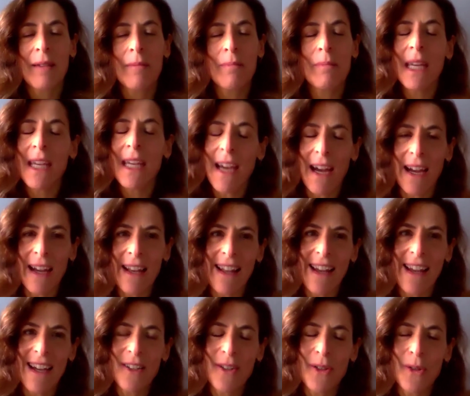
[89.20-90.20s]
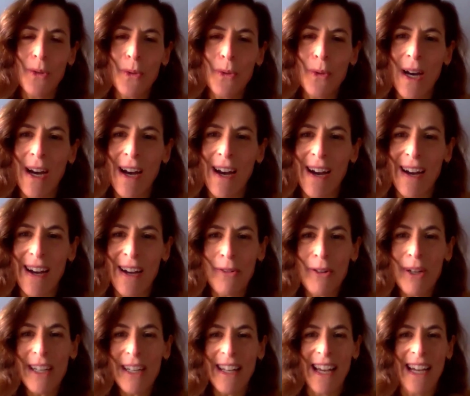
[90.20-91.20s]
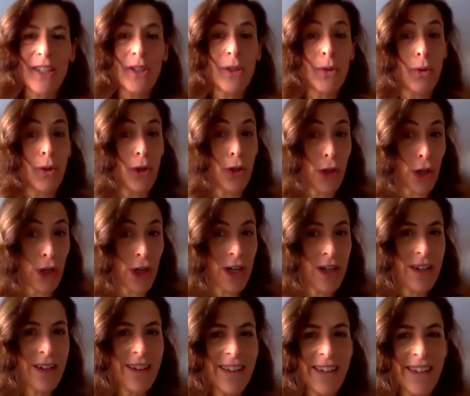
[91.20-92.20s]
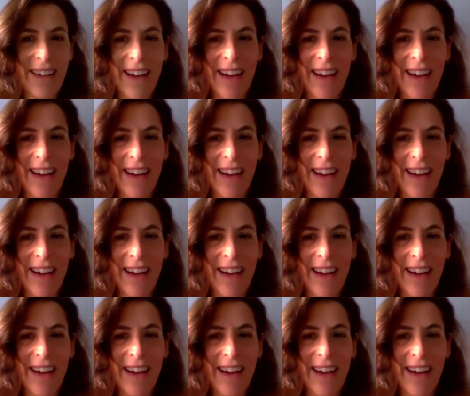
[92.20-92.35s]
me, I really like to learn.